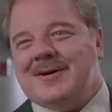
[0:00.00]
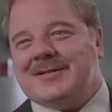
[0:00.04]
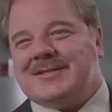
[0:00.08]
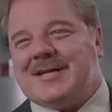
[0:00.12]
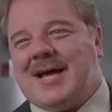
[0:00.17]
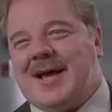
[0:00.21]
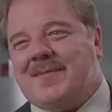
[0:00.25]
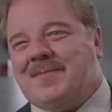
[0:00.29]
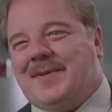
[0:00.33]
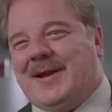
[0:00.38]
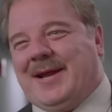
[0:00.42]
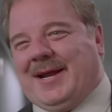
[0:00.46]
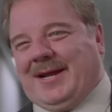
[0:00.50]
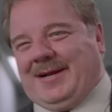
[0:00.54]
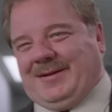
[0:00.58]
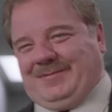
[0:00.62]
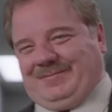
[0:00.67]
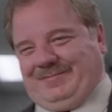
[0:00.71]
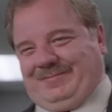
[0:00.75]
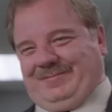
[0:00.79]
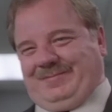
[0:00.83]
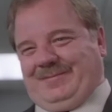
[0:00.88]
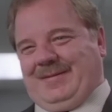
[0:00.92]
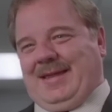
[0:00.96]
What's happening?
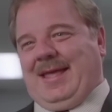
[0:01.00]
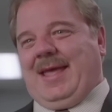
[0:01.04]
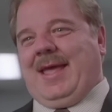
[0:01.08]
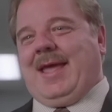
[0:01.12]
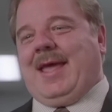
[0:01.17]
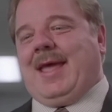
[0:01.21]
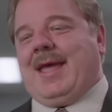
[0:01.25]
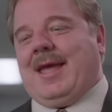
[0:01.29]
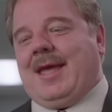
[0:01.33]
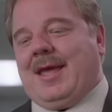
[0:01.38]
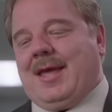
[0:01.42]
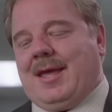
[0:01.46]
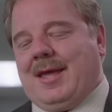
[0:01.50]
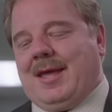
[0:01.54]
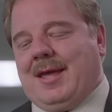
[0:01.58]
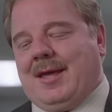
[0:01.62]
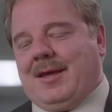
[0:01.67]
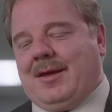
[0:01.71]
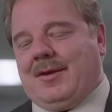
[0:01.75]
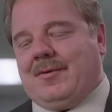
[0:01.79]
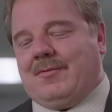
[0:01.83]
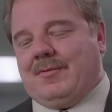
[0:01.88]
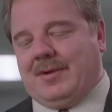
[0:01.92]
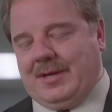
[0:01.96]

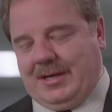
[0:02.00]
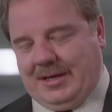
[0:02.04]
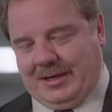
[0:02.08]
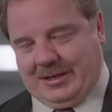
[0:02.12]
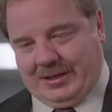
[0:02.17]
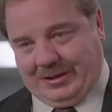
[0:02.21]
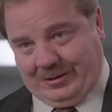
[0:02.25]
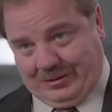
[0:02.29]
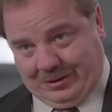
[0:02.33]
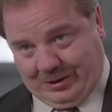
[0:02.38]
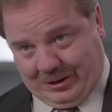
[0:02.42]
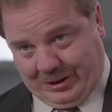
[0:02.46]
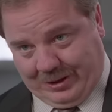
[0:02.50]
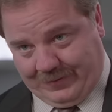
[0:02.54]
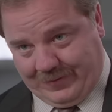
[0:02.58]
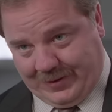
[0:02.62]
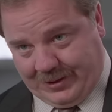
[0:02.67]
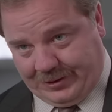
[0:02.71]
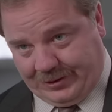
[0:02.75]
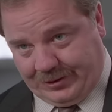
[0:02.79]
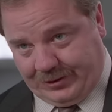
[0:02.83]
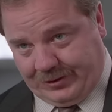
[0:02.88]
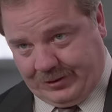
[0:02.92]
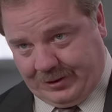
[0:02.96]
We need to talk
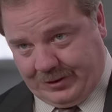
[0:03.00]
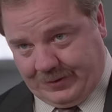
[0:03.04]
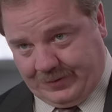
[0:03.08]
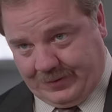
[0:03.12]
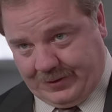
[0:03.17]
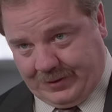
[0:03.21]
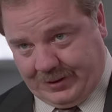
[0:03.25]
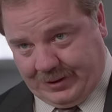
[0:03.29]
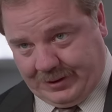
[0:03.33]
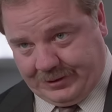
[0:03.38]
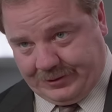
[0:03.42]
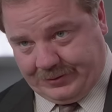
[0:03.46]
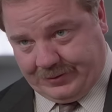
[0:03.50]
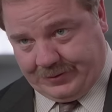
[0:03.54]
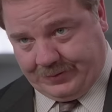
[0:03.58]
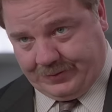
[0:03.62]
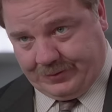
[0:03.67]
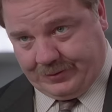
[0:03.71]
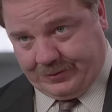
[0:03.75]
about your TPS